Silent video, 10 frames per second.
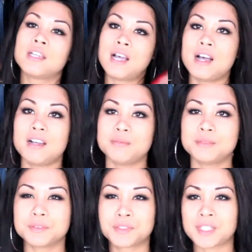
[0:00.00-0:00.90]

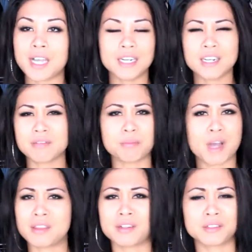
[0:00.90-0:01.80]
I didn't even
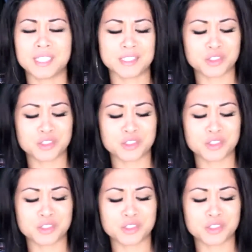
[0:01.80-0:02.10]
bother like